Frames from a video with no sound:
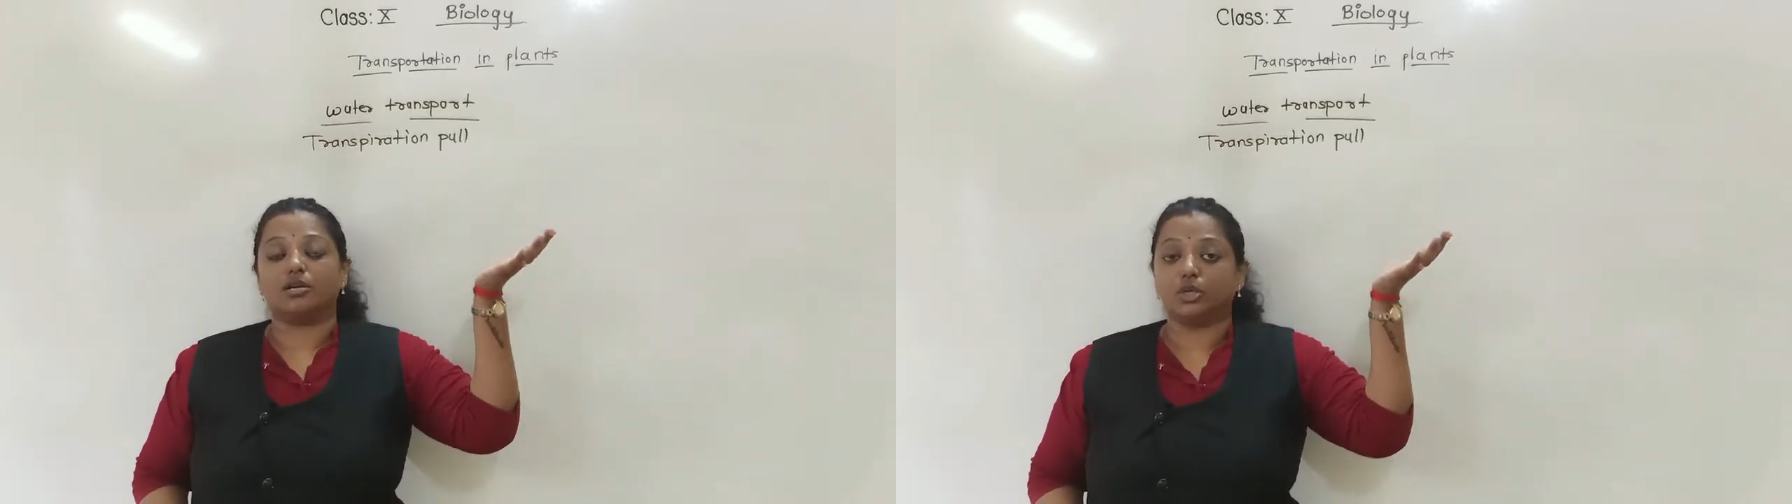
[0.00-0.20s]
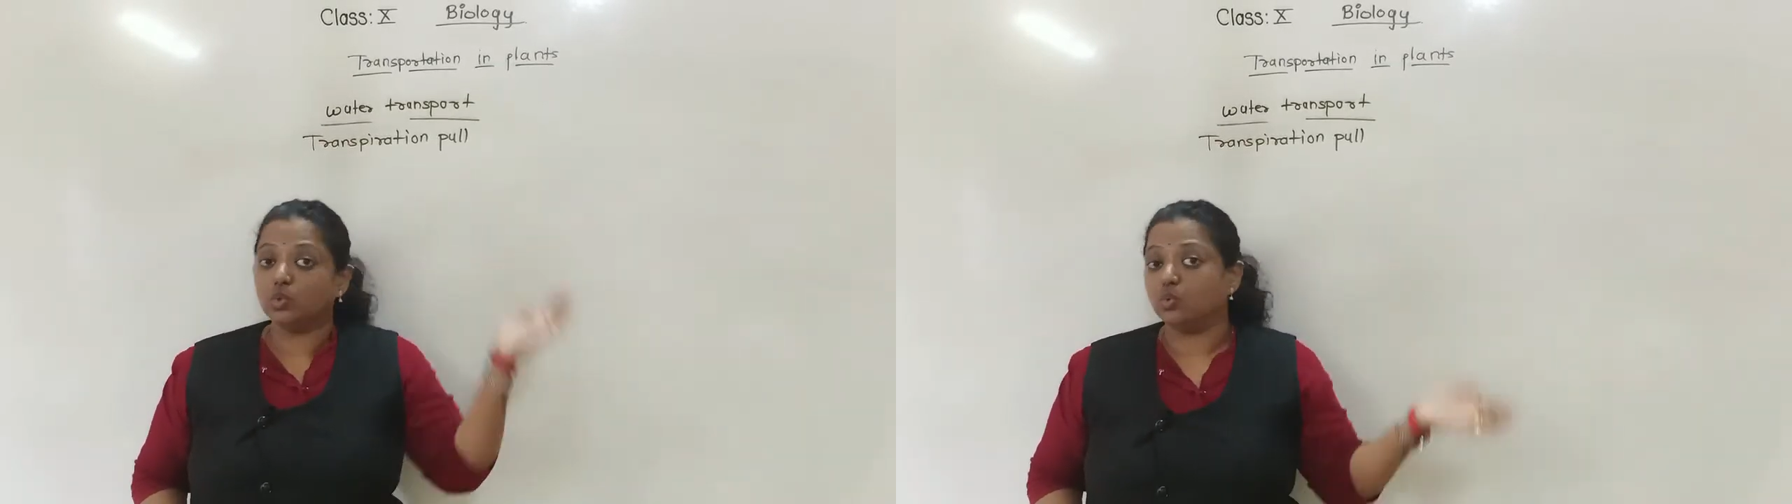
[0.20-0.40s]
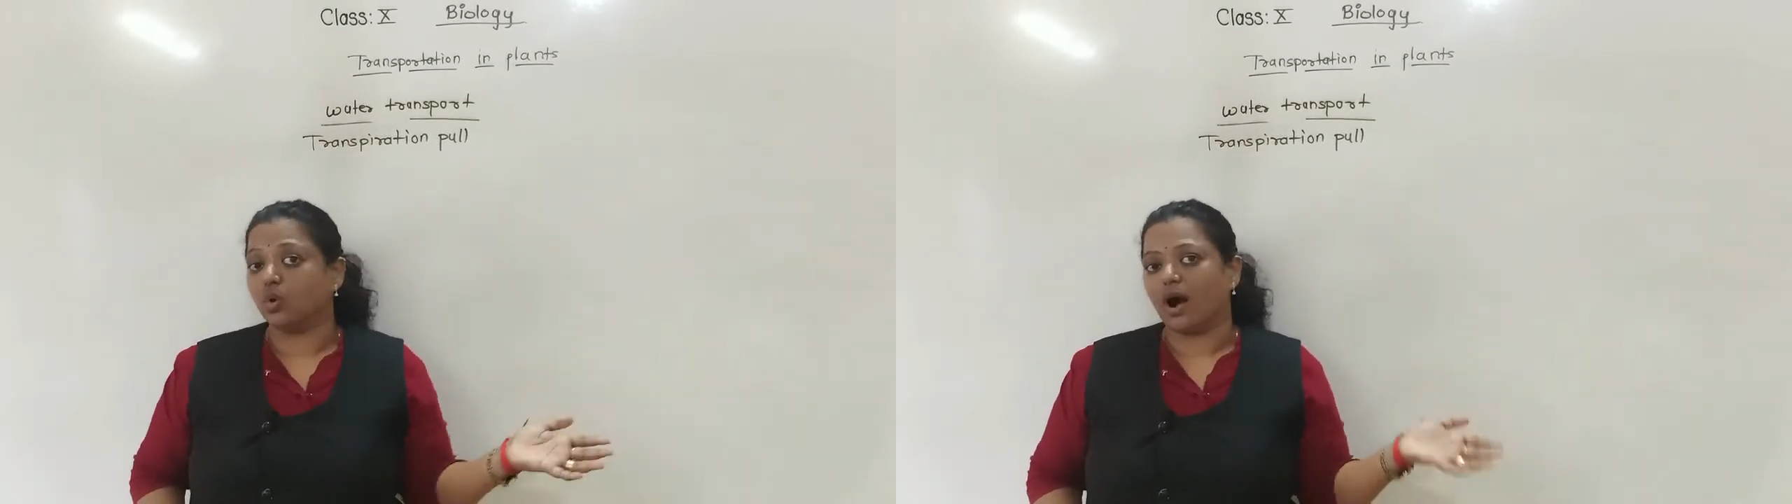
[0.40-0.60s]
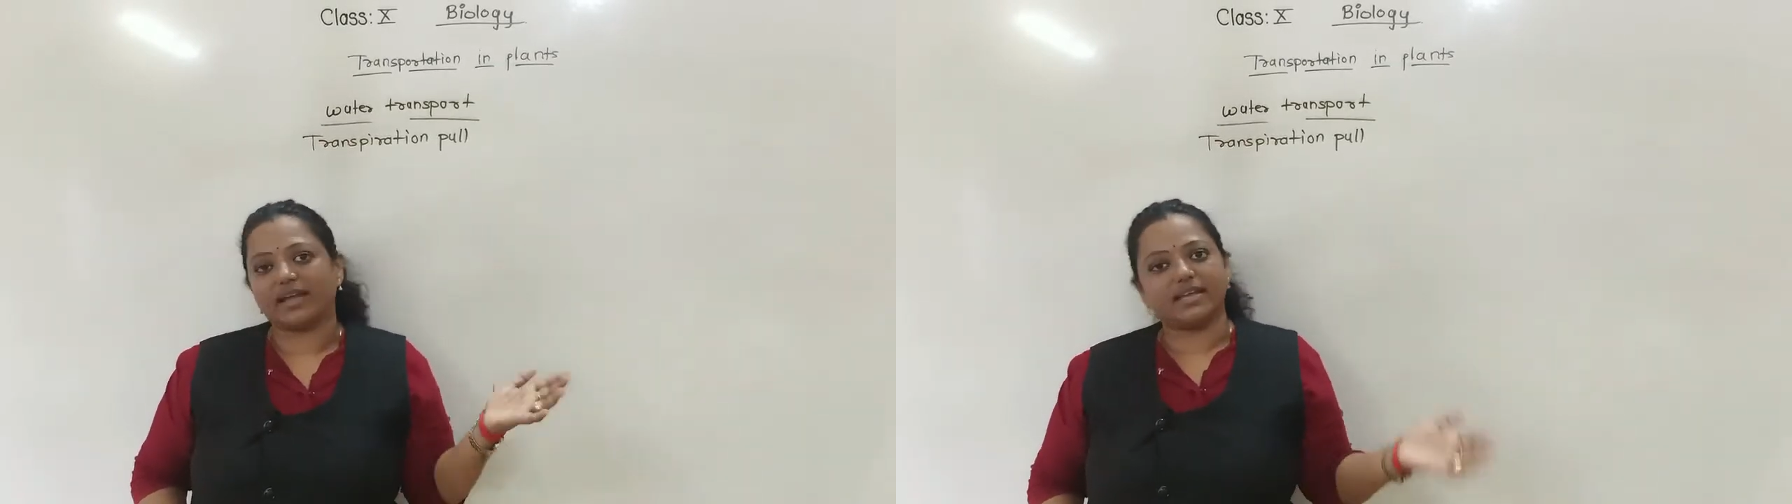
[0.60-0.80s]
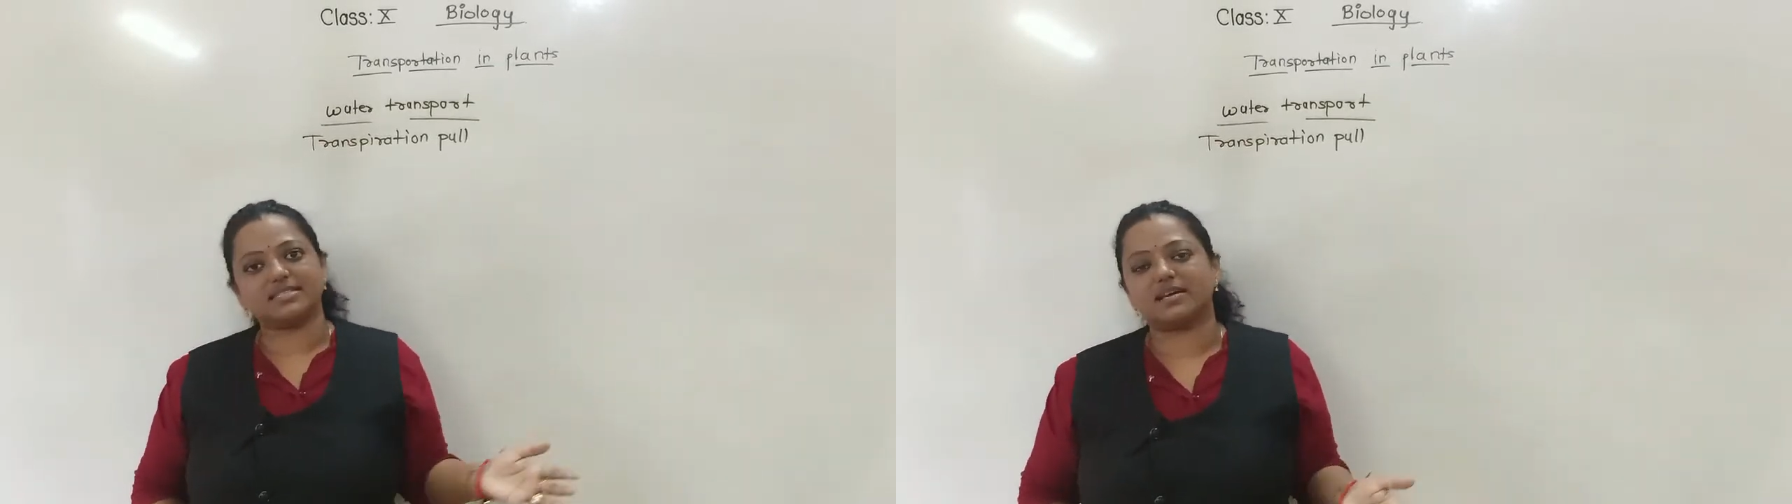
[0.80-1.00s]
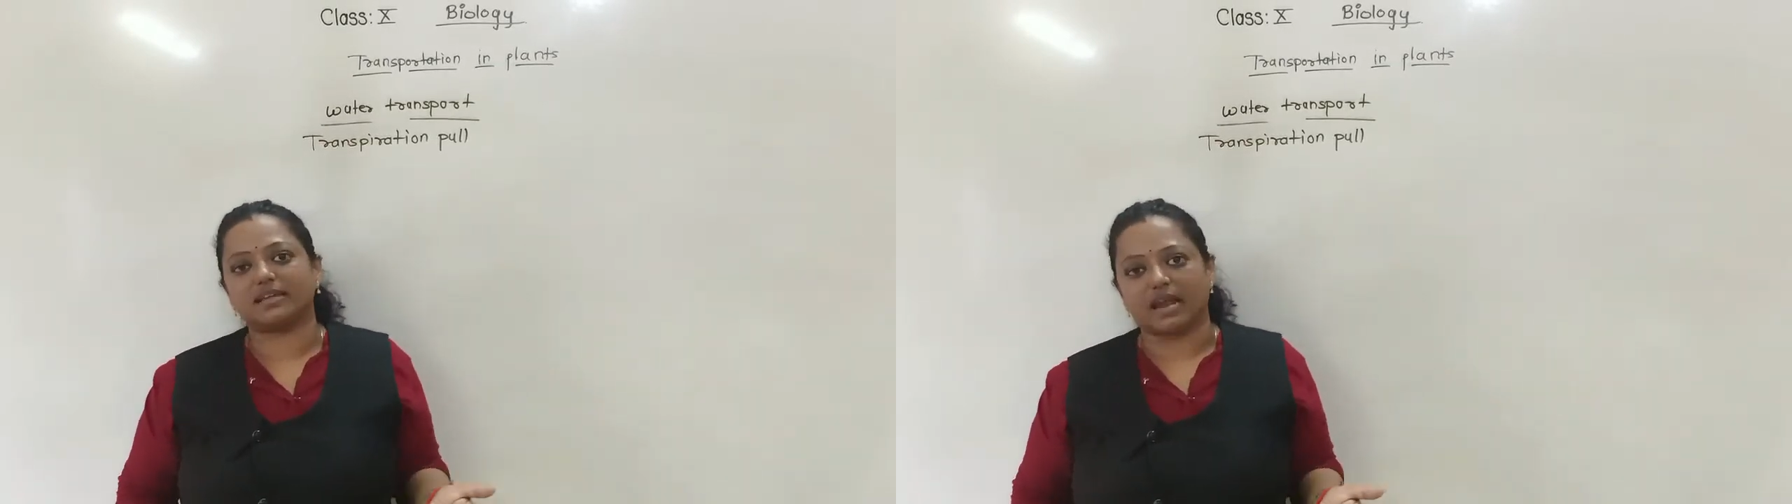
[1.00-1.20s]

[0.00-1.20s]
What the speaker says: do against the